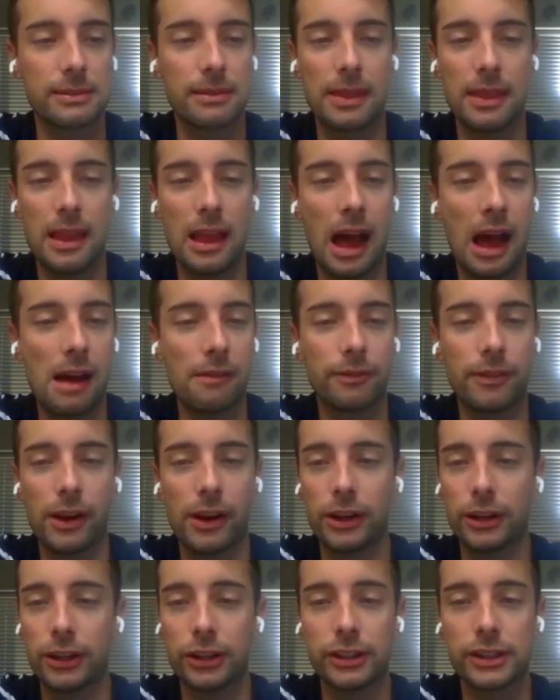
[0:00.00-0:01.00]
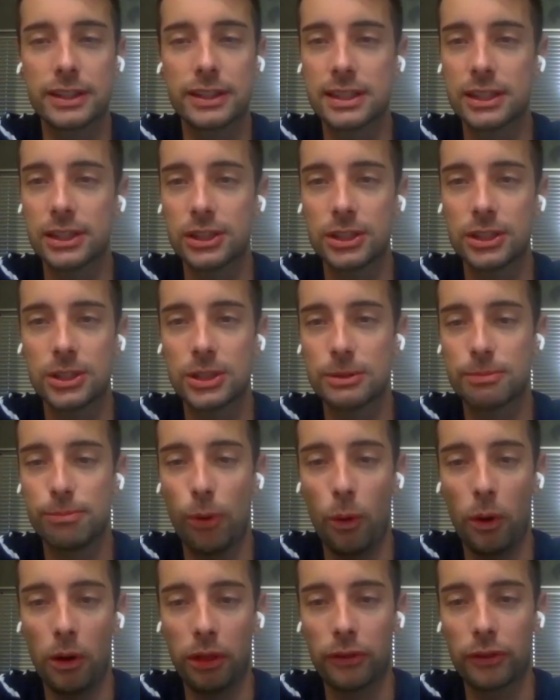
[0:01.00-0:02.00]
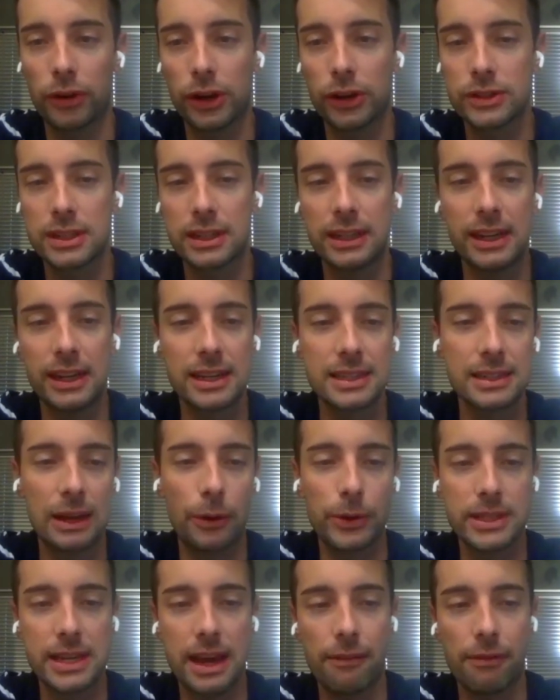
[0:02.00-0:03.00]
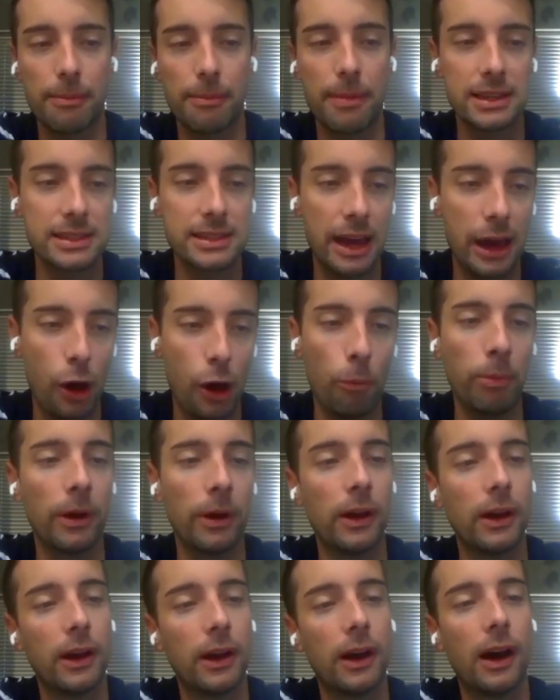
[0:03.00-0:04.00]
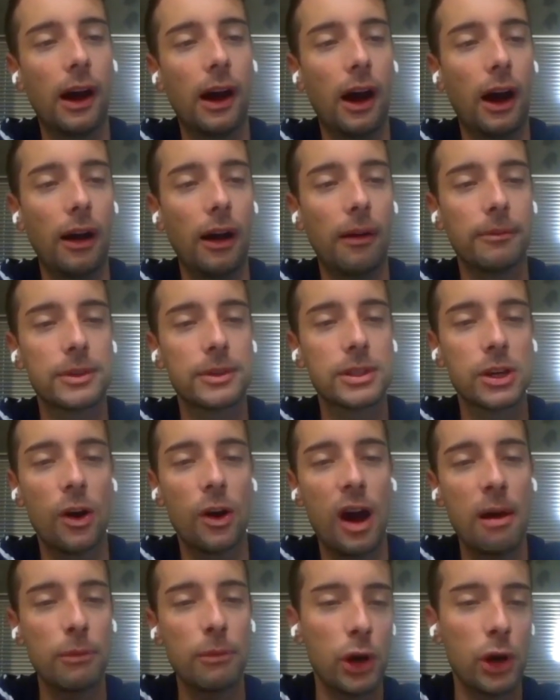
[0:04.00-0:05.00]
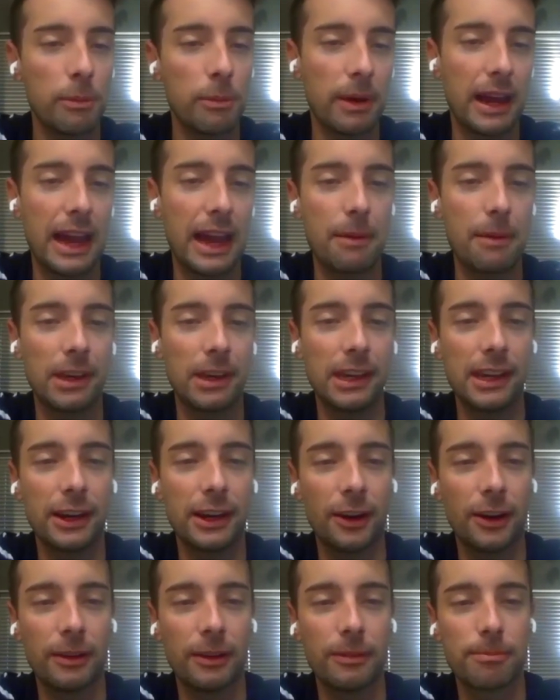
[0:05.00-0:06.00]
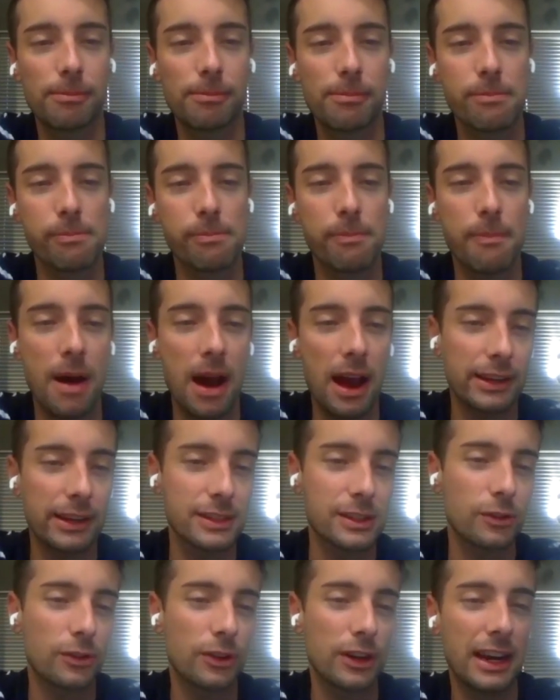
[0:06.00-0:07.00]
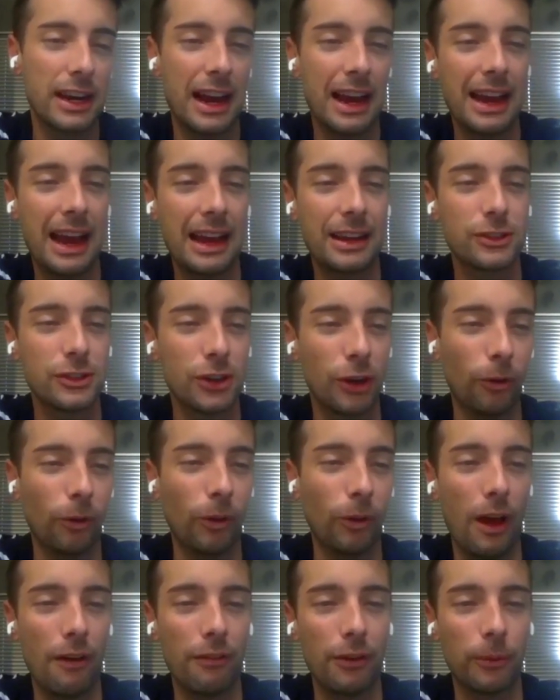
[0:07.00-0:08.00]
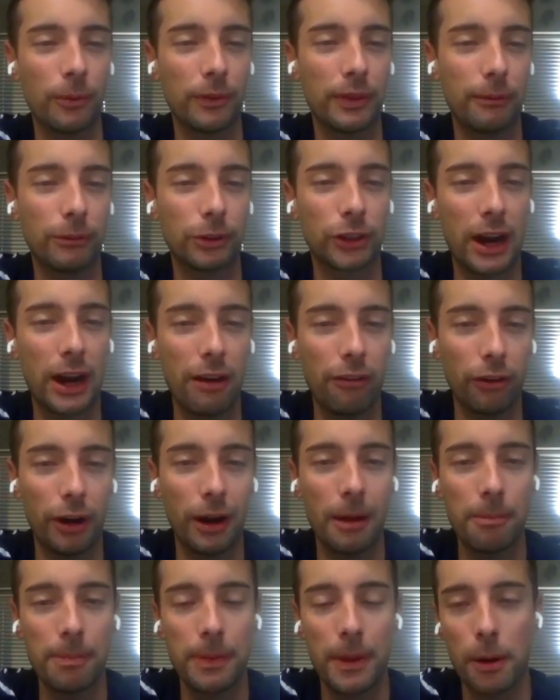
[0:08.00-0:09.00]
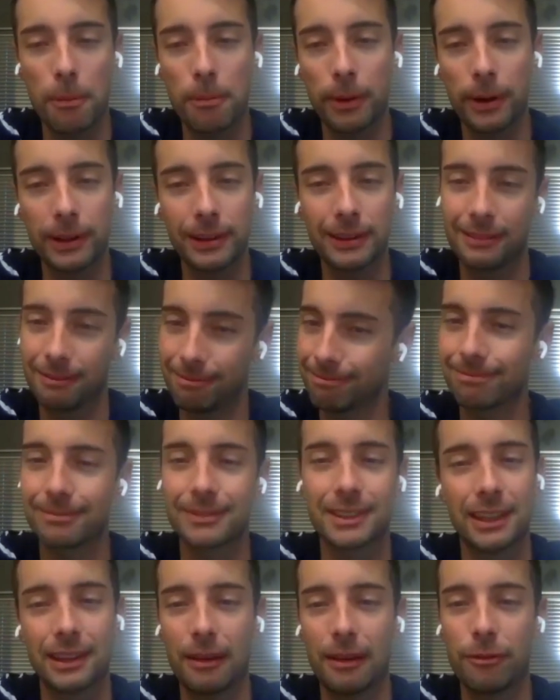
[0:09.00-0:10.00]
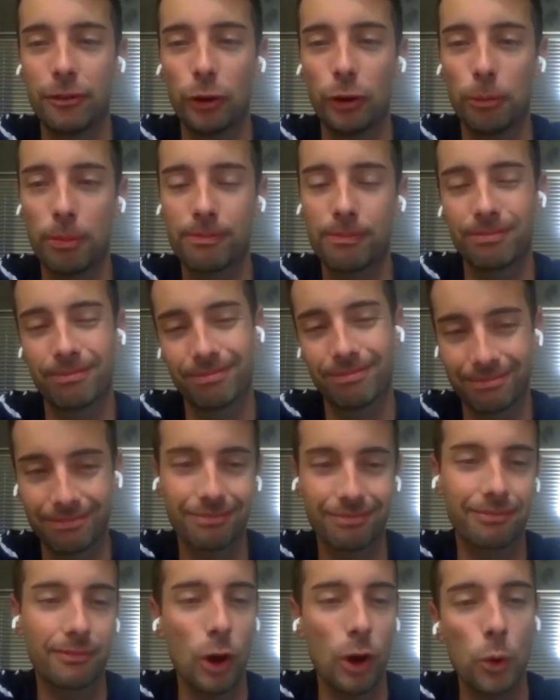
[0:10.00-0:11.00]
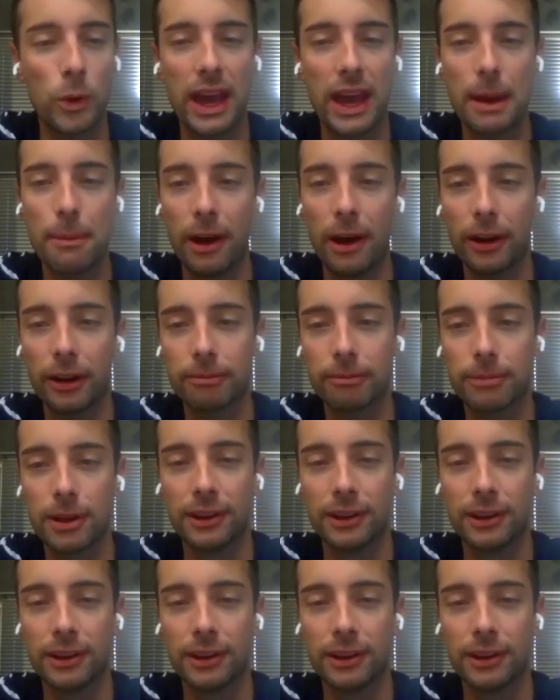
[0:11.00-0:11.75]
not very good decisions, just poor throws, and he doesn't always have the best help. So I'm going Miami here, -3. I don't love it with them traveling up there, but I feel okay about it.